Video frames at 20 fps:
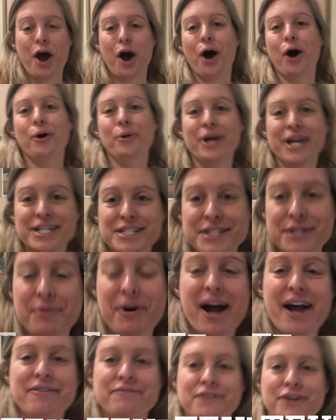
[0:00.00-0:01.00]
Okay, so
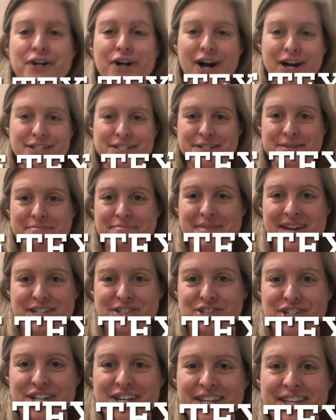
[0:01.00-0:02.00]
I forgot to
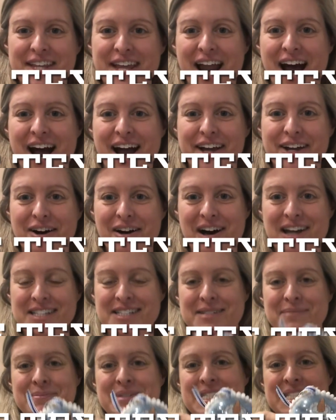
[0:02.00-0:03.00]
mention that I got
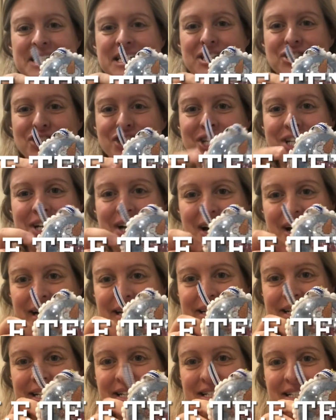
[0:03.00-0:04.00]
some stitchy
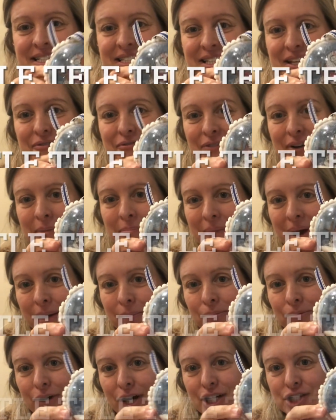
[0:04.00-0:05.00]
kindness from my
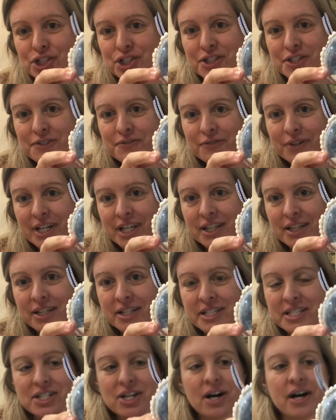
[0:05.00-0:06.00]
precious friend
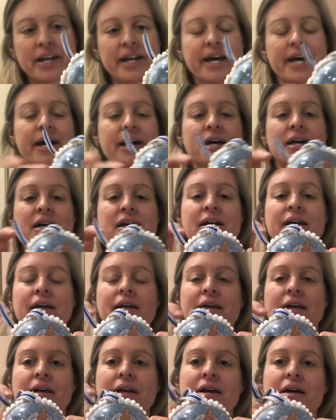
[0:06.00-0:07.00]
LaDonna.
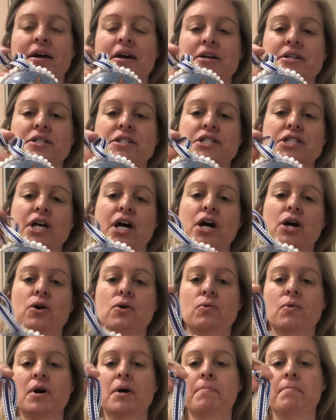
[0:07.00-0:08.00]

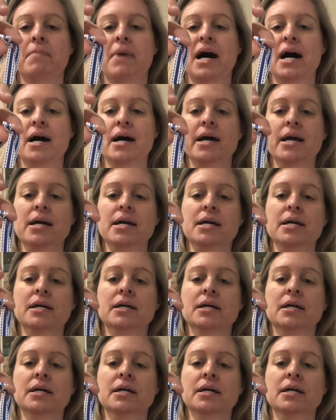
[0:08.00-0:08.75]
So my